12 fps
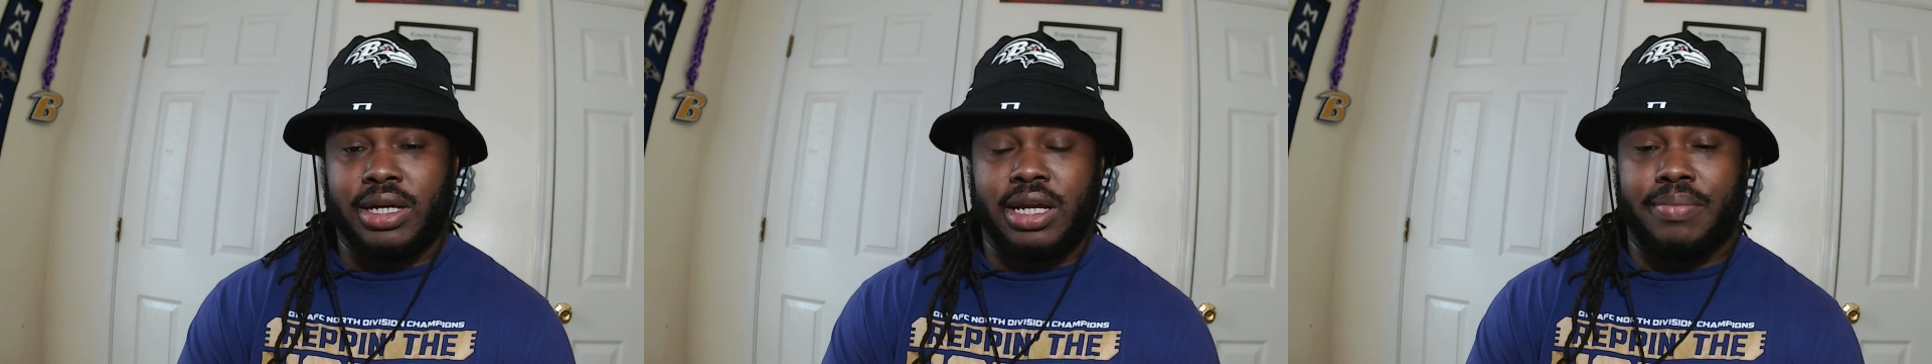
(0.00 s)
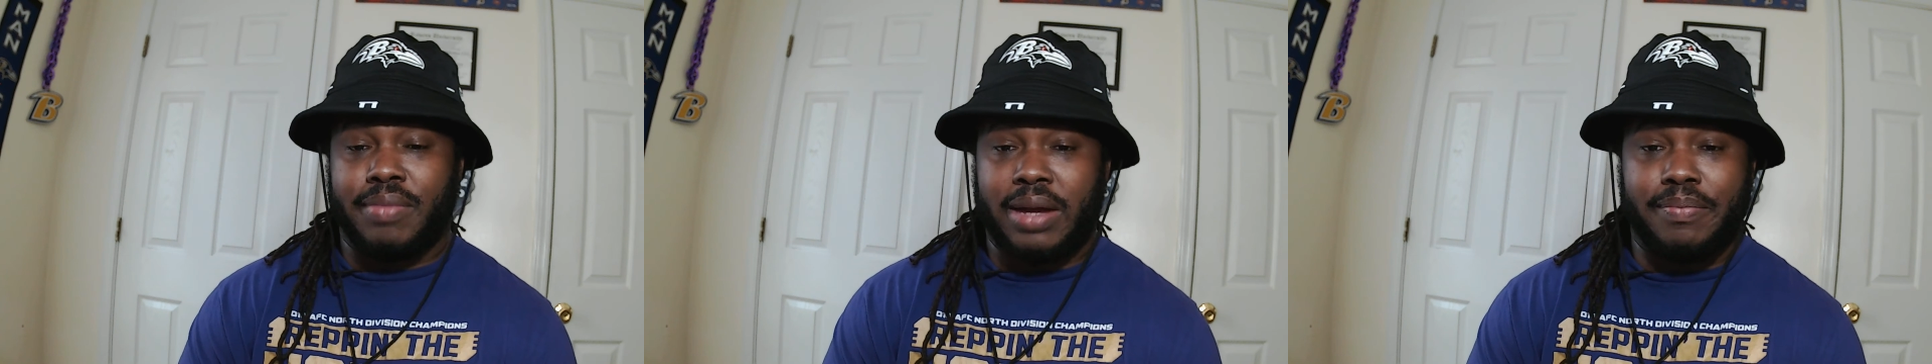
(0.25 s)

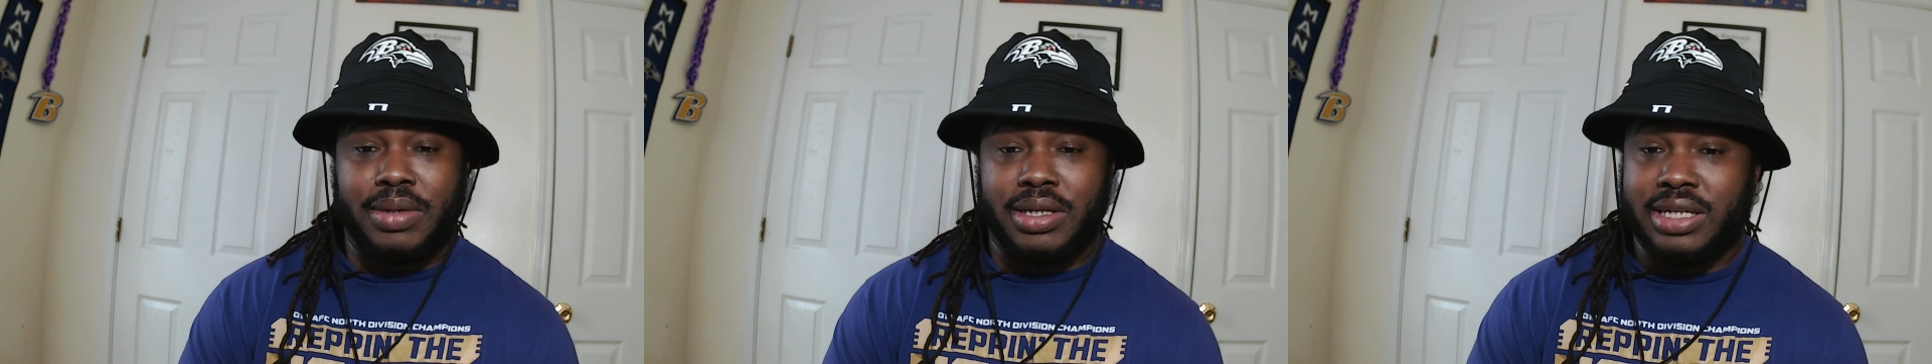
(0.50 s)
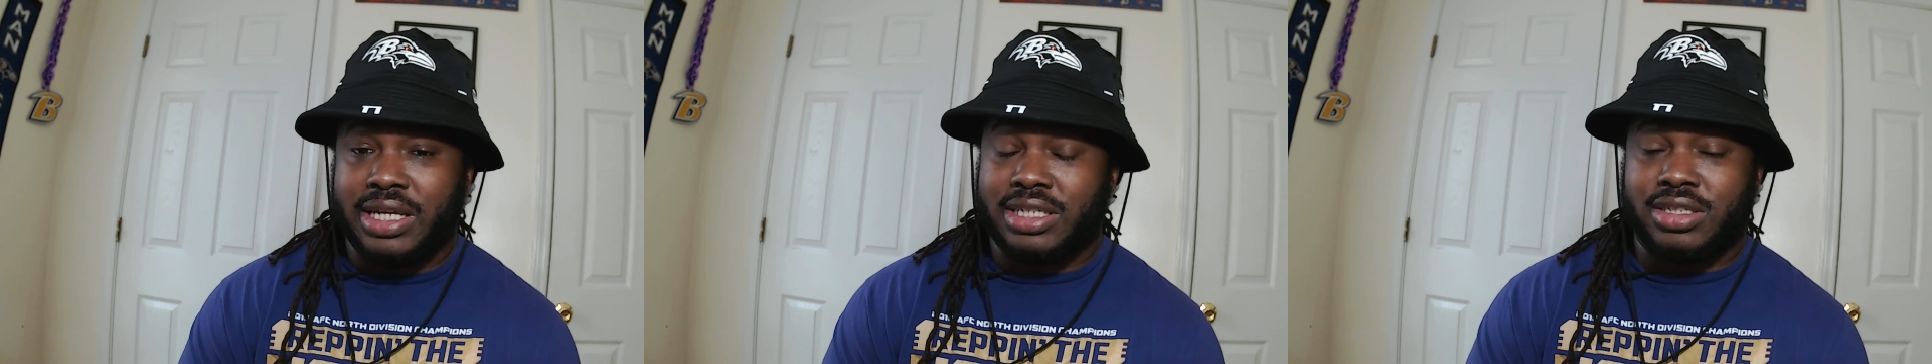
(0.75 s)
It might be
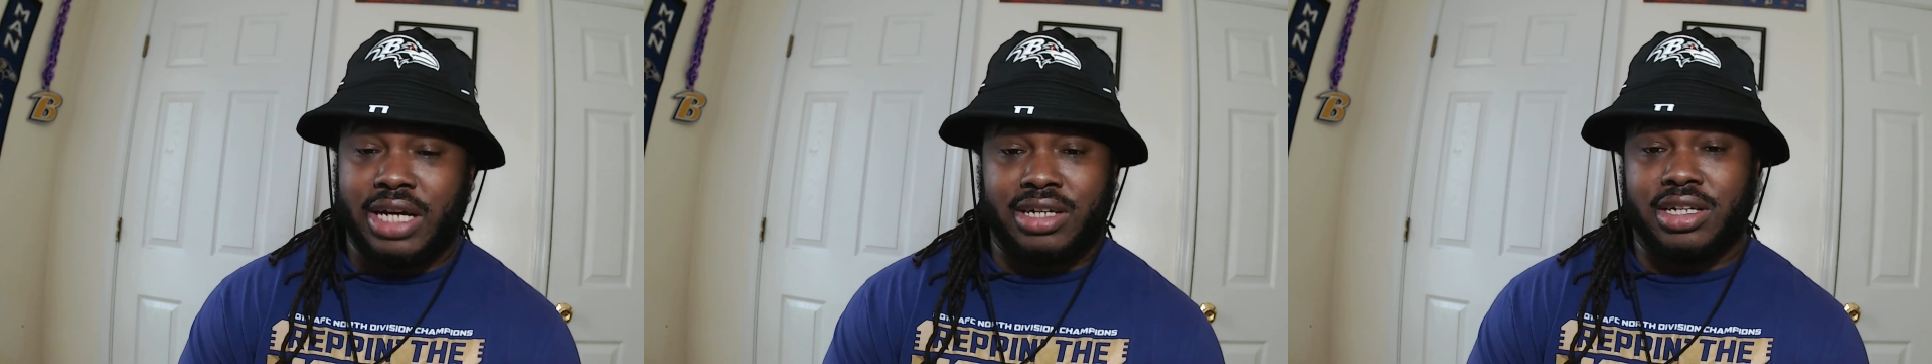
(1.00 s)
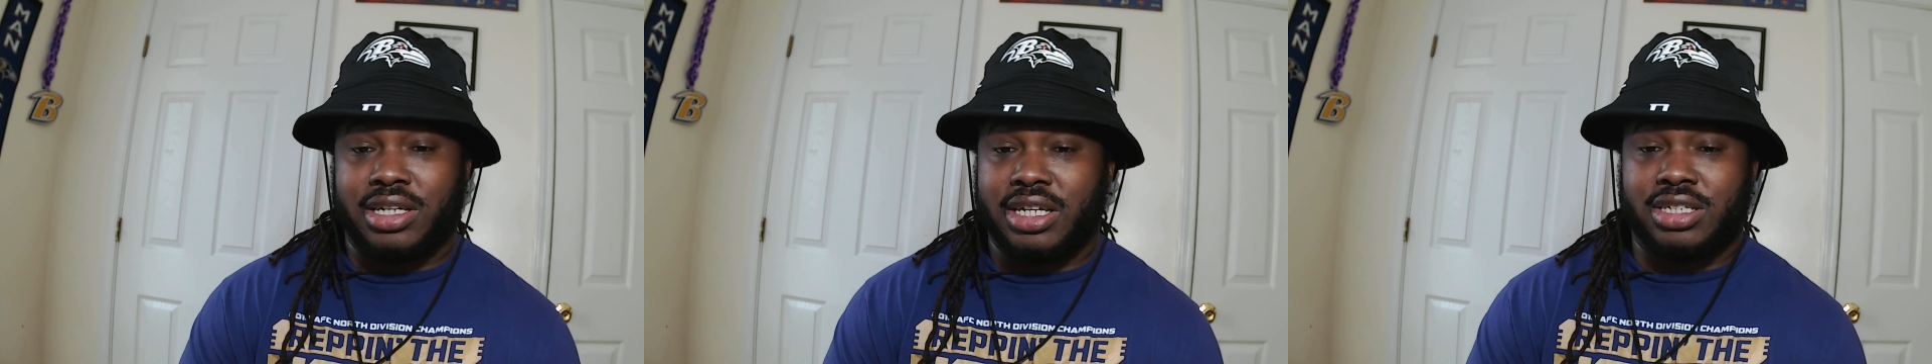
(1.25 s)

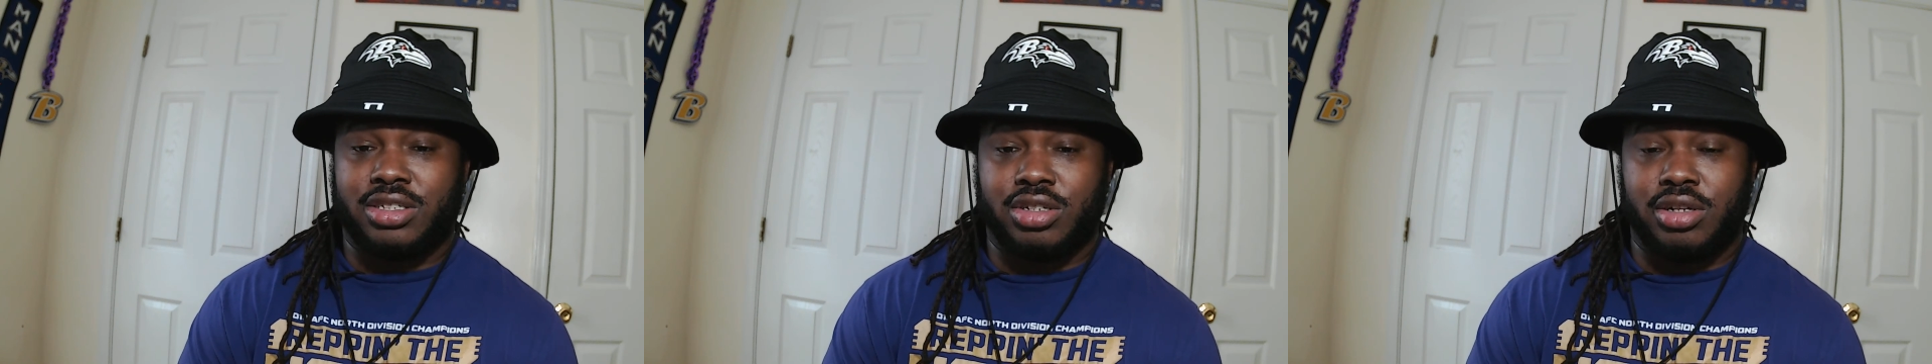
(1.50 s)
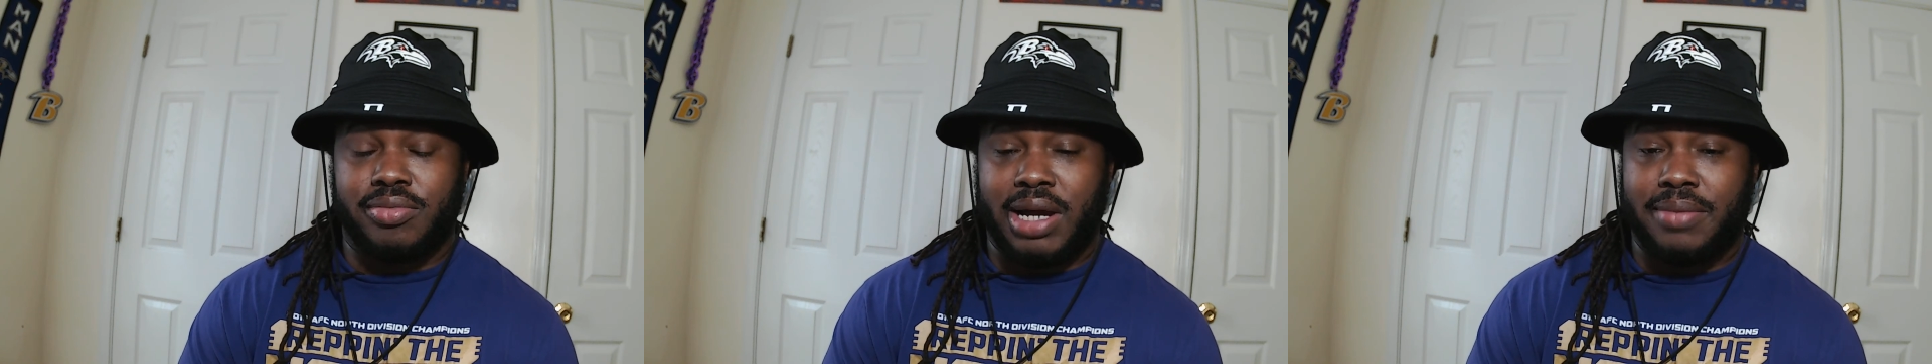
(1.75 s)
after next year,
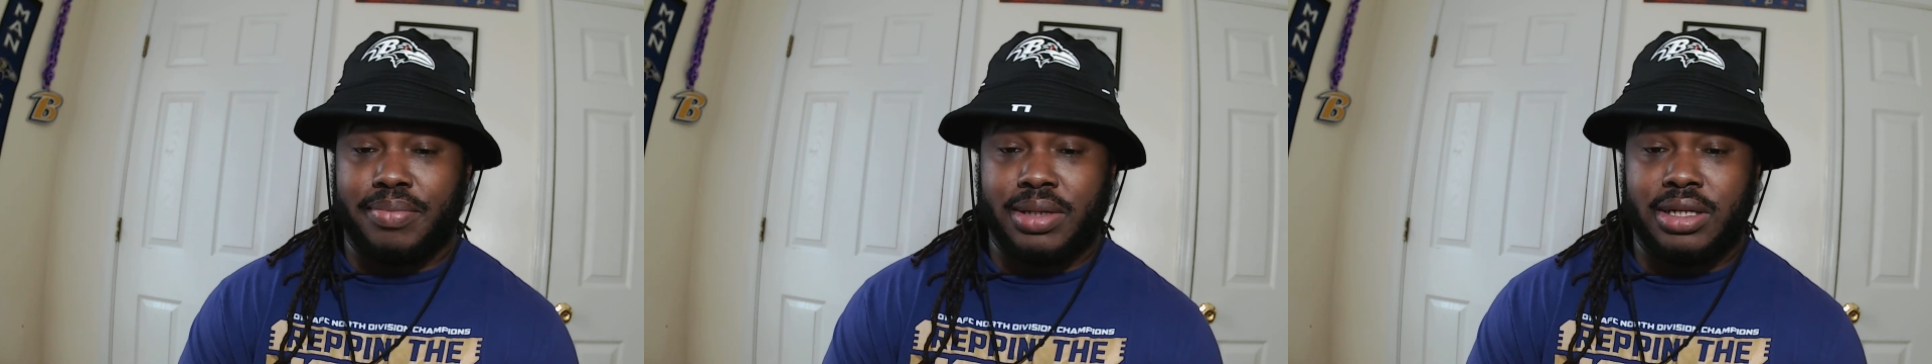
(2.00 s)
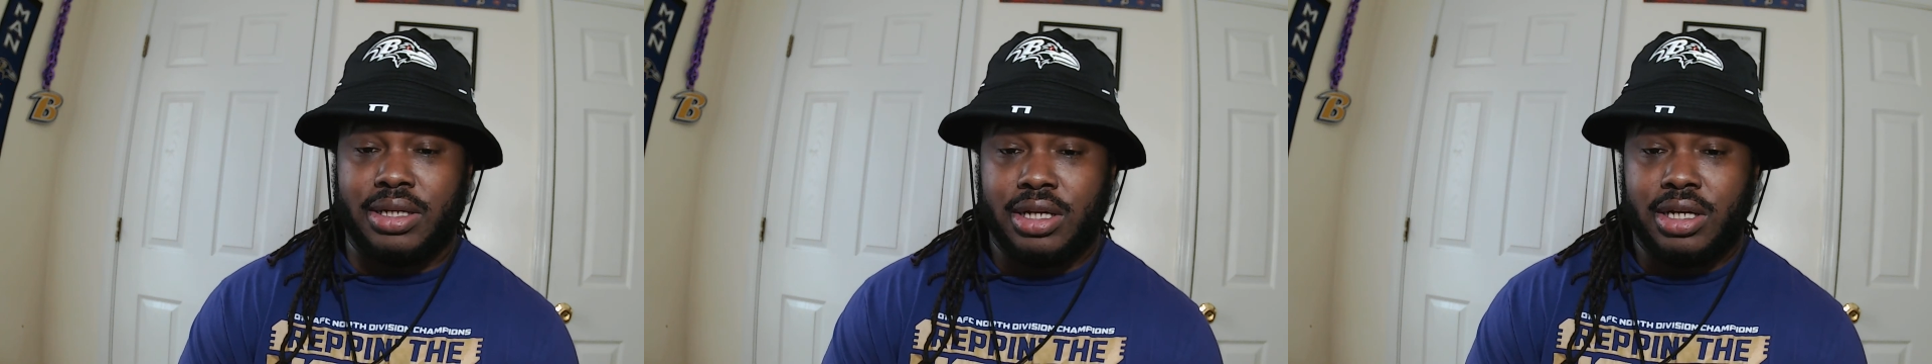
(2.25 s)
it might
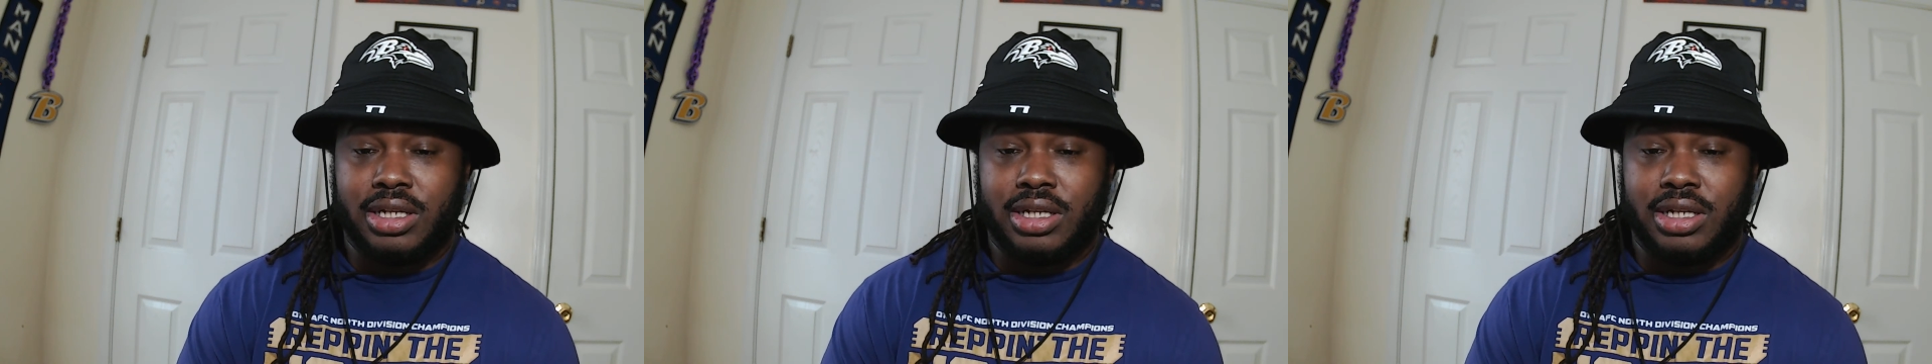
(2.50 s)
be